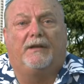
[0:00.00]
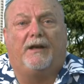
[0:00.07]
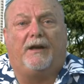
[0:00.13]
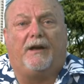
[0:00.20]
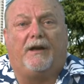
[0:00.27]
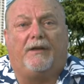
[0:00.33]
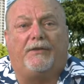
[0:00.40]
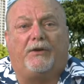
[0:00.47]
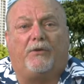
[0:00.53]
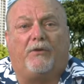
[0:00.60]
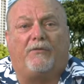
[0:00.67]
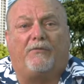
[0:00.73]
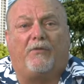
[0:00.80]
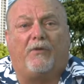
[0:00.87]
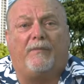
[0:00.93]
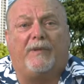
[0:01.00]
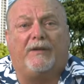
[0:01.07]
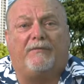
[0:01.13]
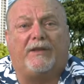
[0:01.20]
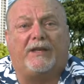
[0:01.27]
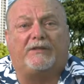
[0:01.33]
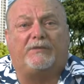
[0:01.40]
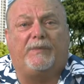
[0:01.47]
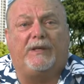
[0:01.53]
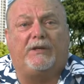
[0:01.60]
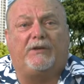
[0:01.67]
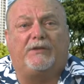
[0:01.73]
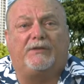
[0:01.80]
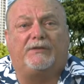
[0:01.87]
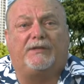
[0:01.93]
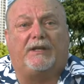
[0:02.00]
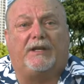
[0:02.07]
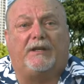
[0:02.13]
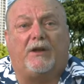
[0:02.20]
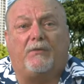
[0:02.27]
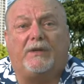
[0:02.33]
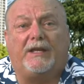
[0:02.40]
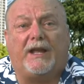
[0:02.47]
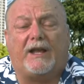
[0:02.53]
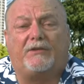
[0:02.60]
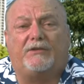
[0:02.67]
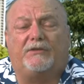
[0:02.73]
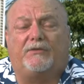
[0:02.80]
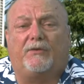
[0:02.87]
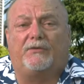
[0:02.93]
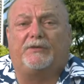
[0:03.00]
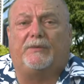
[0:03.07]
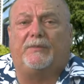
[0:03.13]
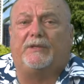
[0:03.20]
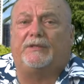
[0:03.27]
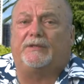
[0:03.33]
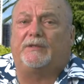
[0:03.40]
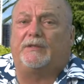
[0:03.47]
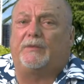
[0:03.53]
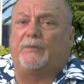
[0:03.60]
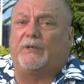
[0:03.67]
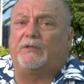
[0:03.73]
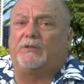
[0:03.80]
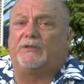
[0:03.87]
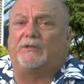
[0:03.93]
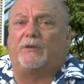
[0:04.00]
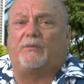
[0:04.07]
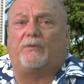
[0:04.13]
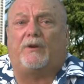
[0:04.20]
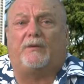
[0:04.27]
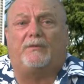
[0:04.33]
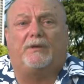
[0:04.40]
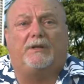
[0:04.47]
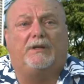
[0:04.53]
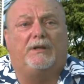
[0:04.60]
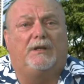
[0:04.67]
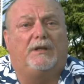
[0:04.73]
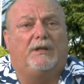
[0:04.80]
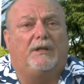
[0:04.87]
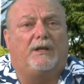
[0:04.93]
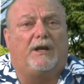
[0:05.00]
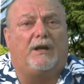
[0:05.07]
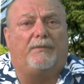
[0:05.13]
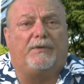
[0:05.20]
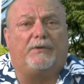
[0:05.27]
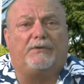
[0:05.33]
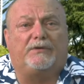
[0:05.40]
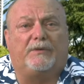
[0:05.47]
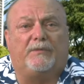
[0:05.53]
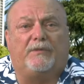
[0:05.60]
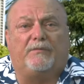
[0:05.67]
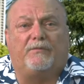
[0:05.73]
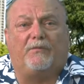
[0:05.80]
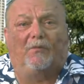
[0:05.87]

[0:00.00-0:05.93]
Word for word: There are informative guest speakers, and we can actually throw some of the pictures up, Robert. There are some